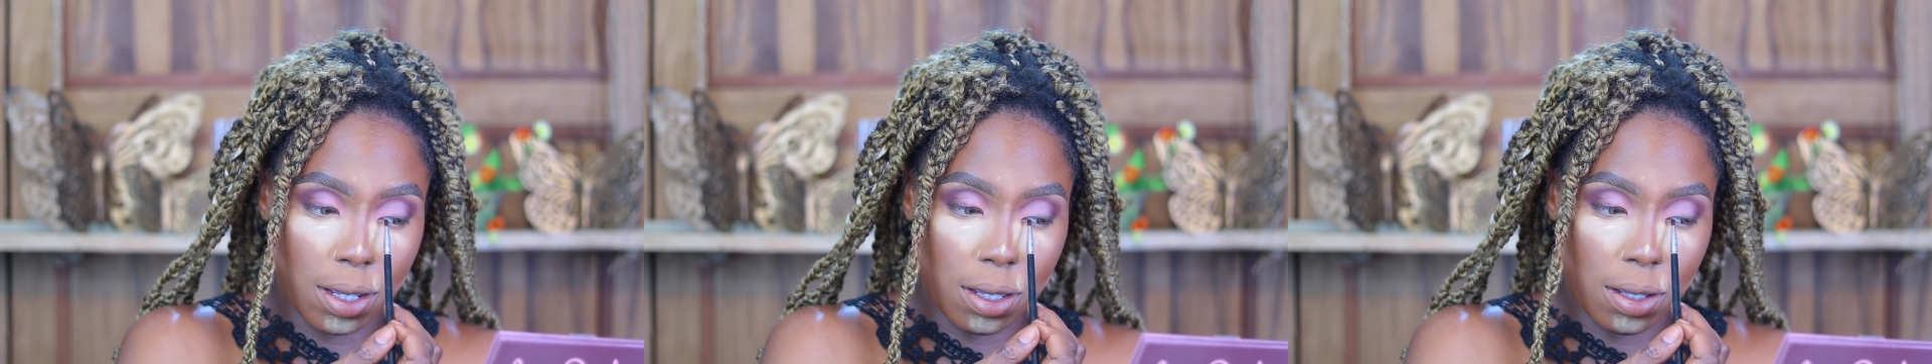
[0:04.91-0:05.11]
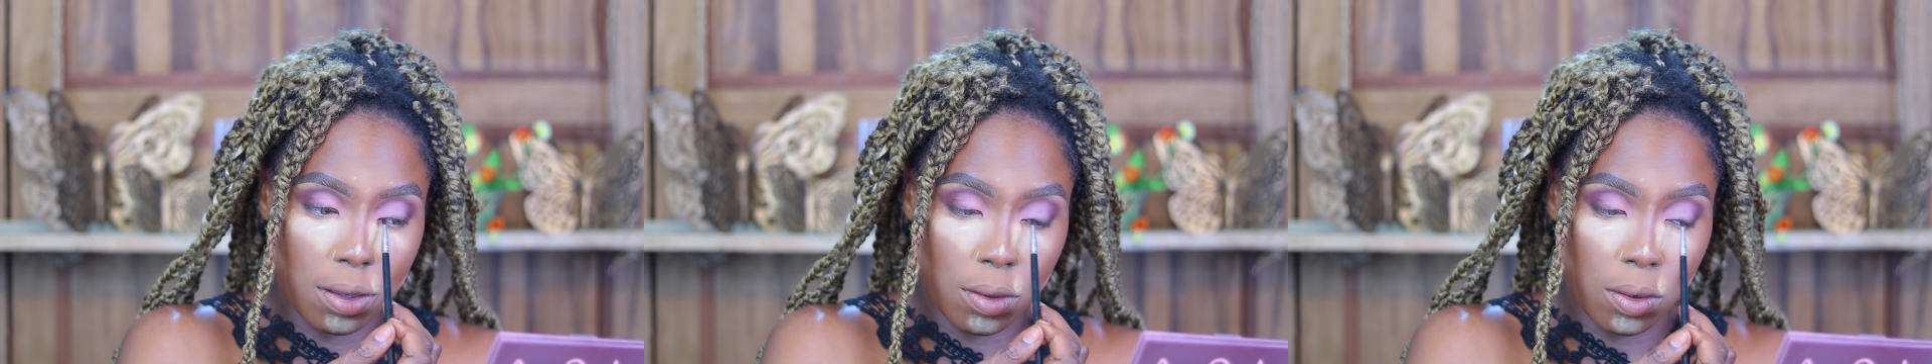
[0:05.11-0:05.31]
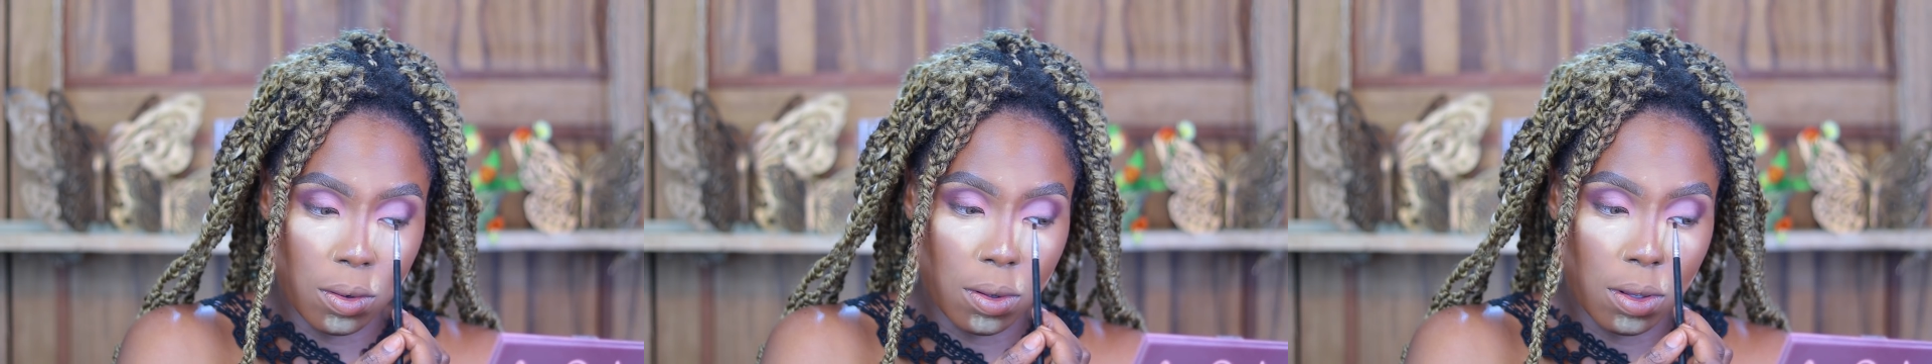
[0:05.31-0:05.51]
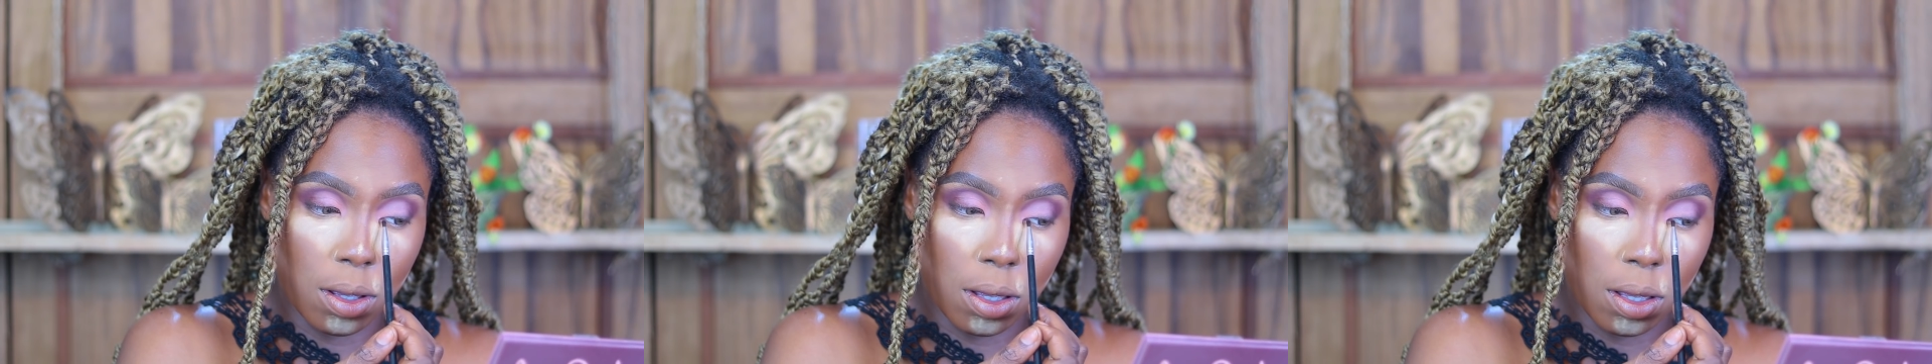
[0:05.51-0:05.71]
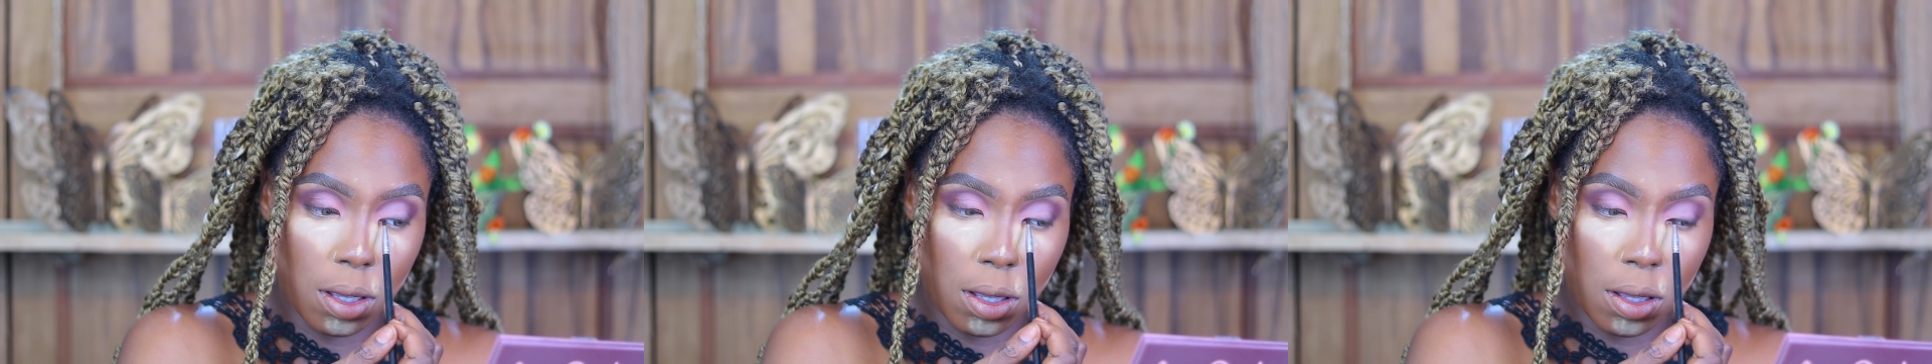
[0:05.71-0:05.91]
I didn't
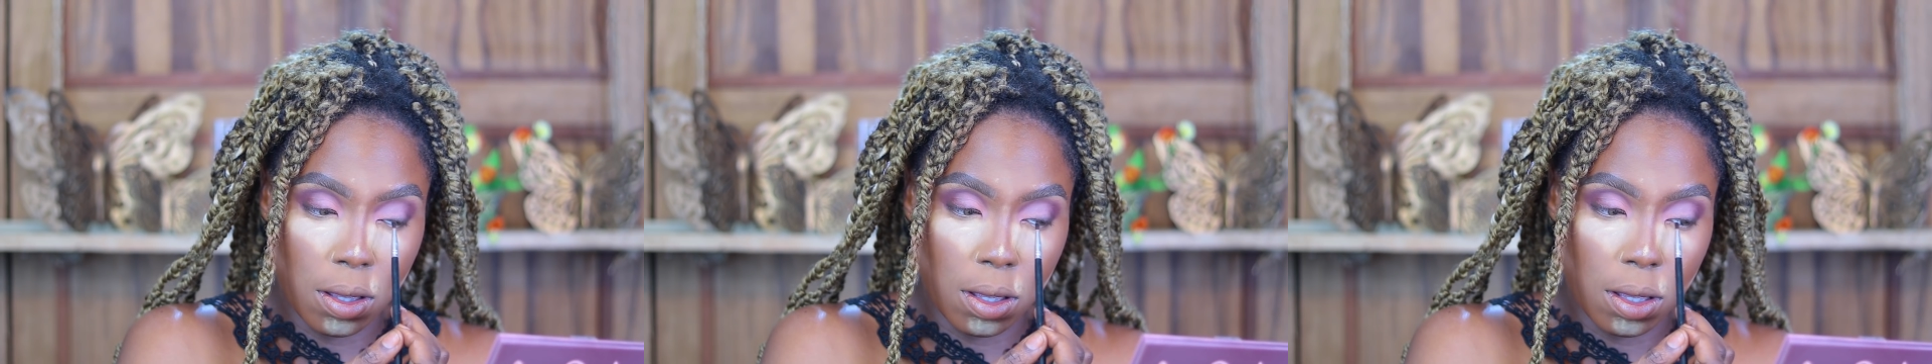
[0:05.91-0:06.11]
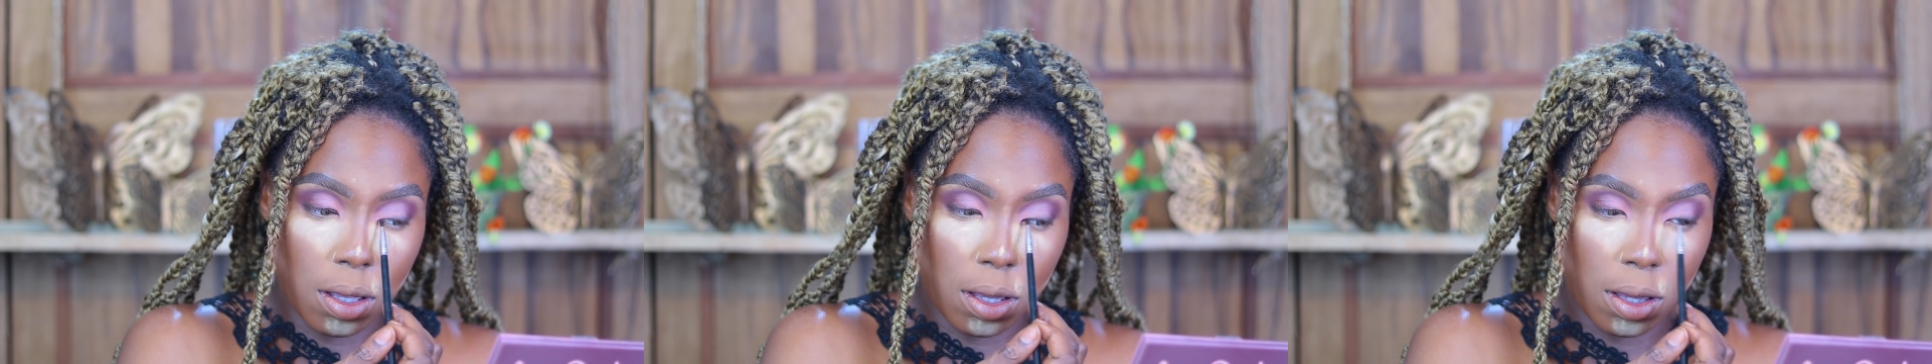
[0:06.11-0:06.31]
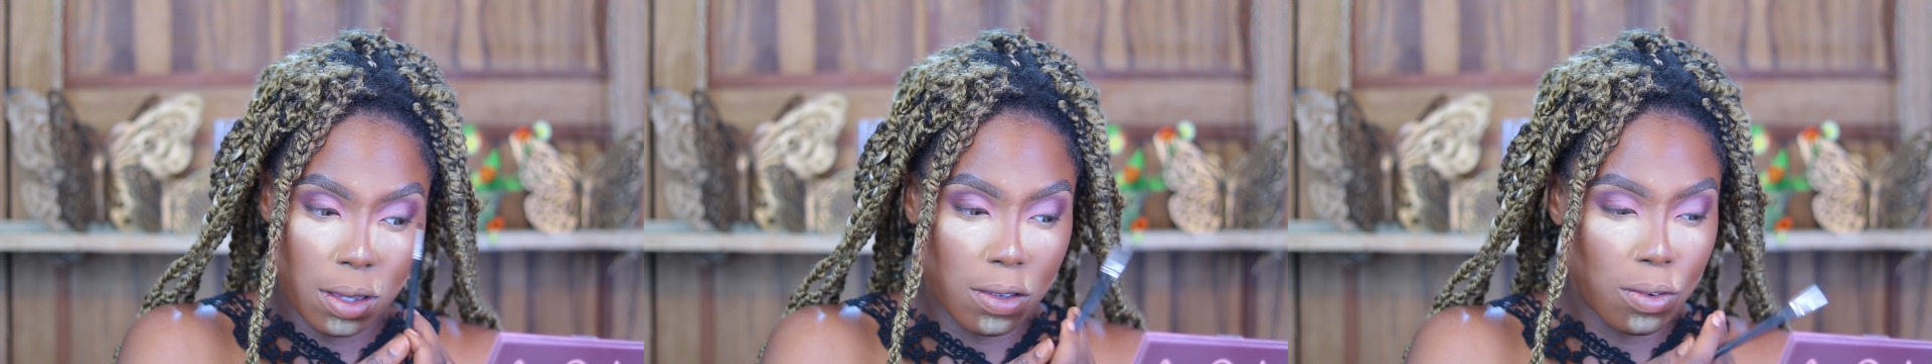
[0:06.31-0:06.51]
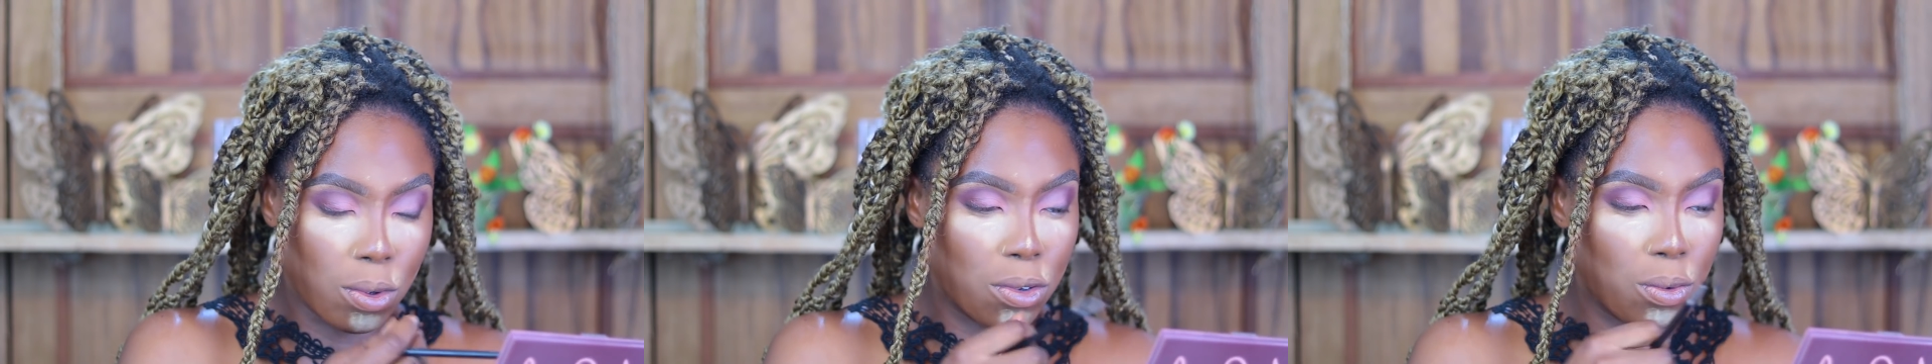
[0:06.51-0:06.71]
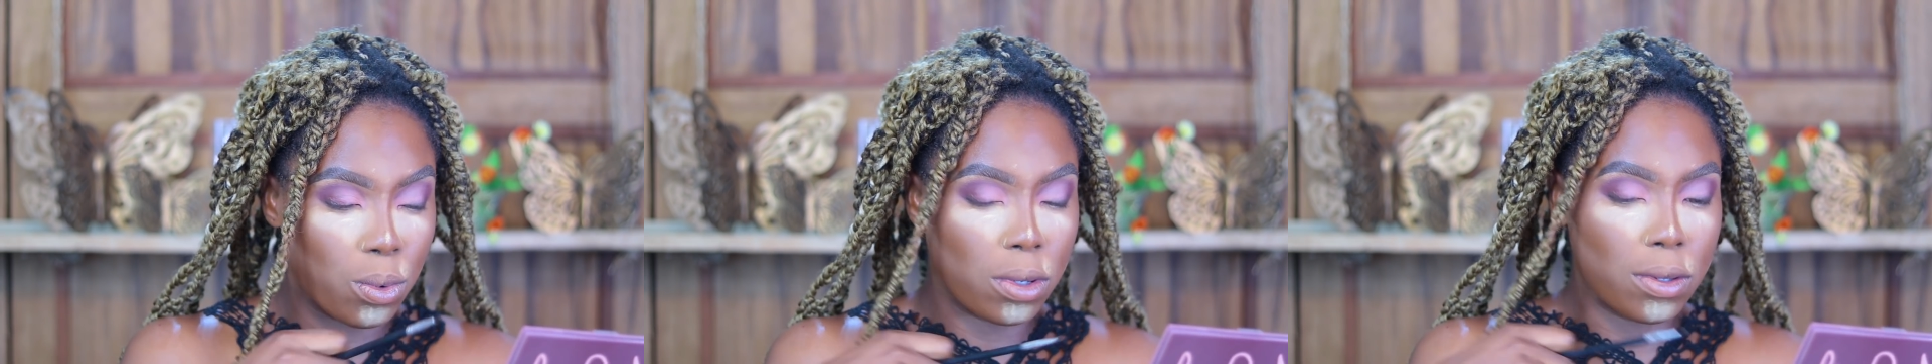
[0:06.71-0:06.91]
know
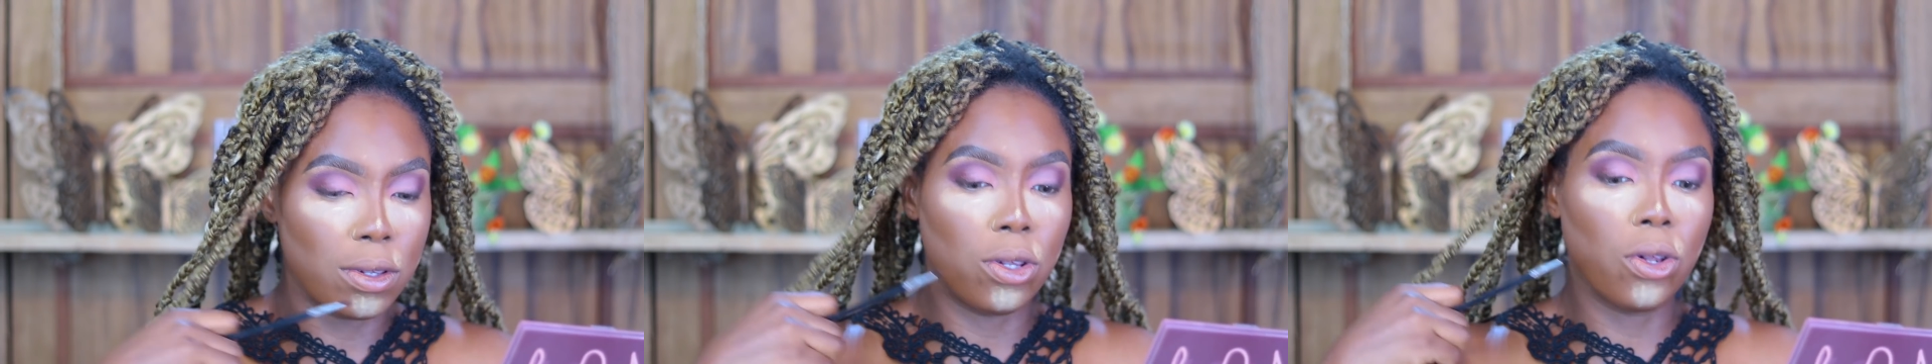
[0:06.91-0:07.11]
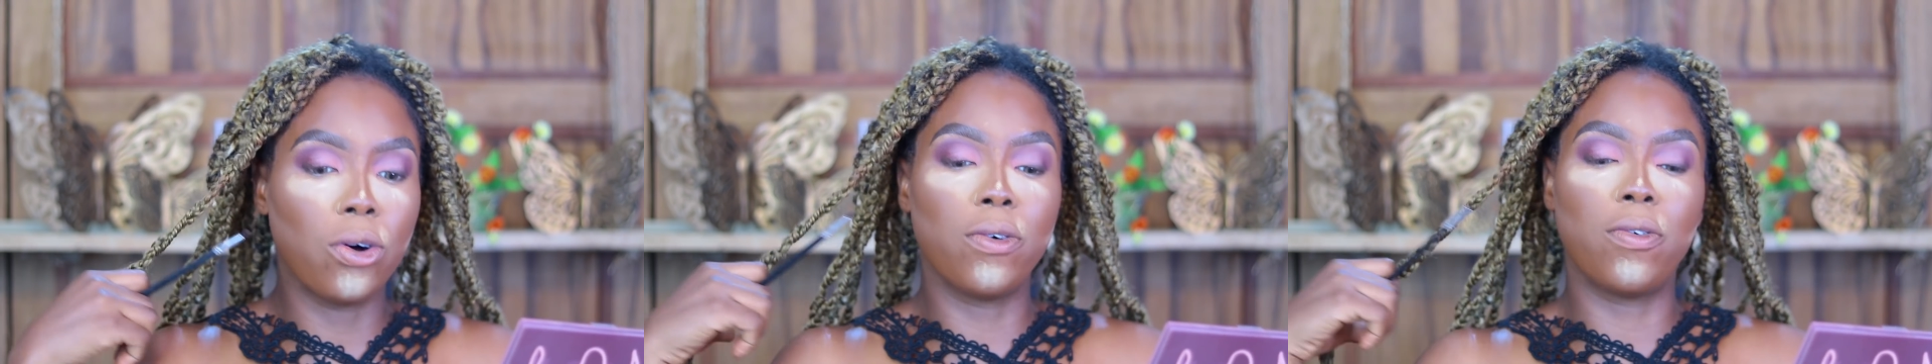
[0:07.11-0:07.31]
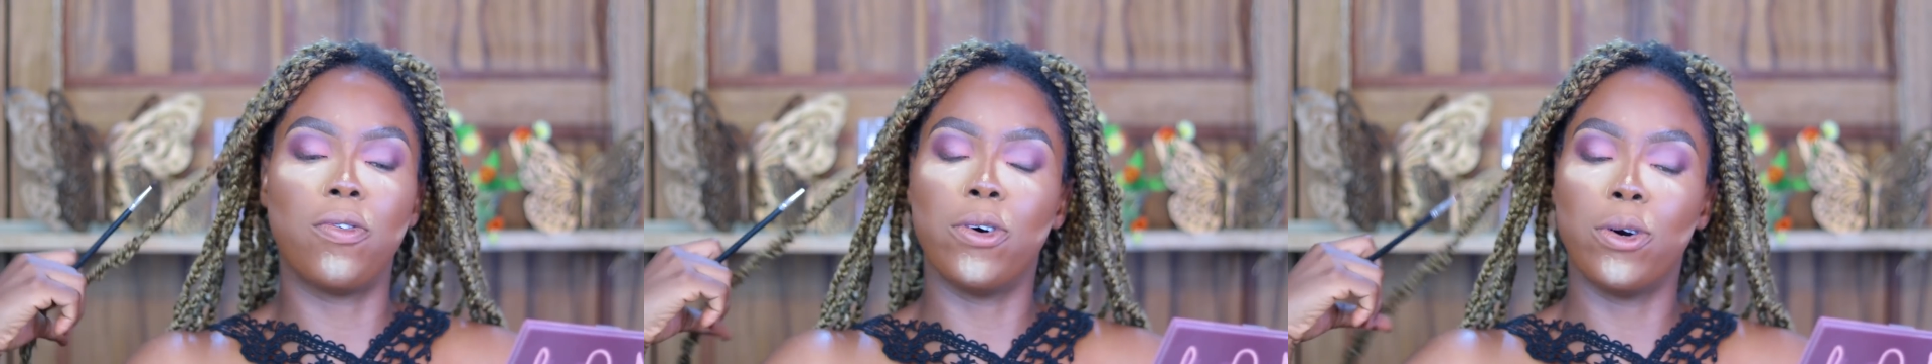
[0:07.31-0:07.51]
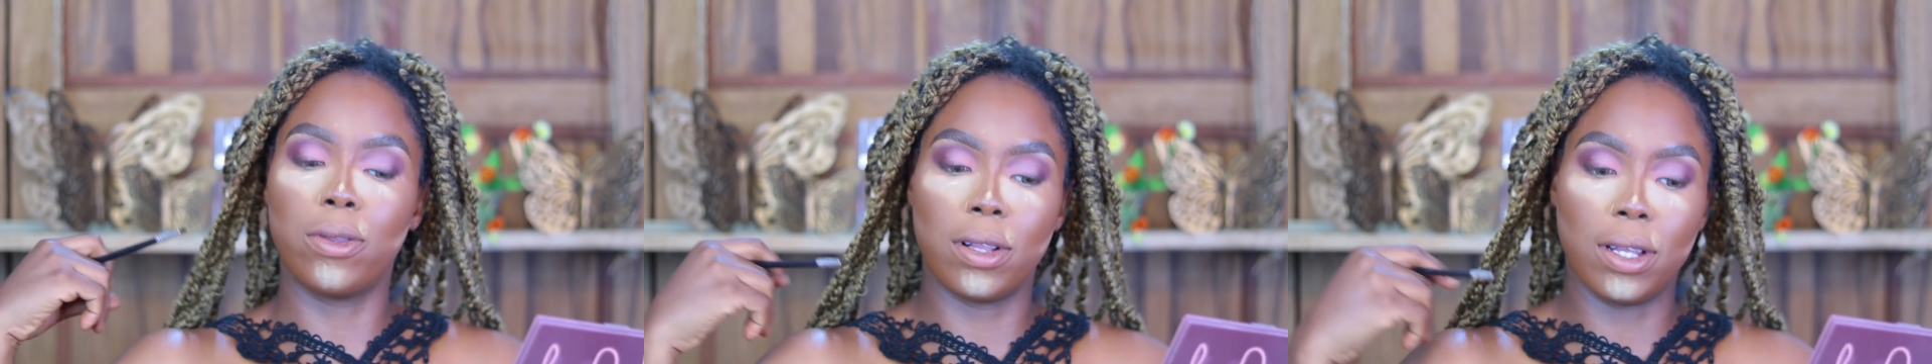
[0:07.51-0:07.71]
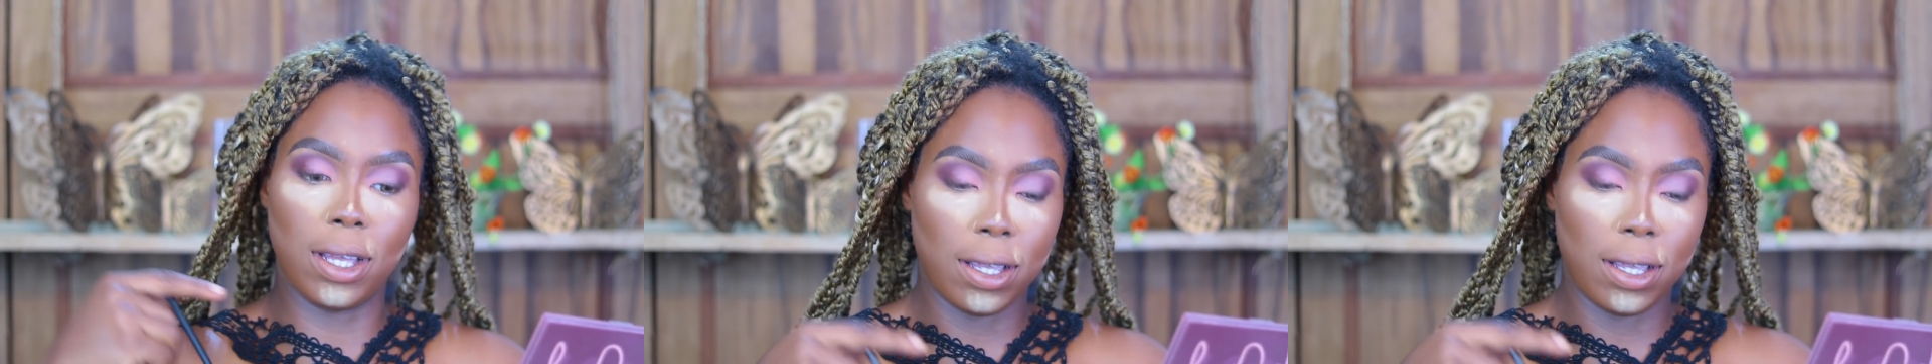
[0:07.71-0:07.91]
this was what love felt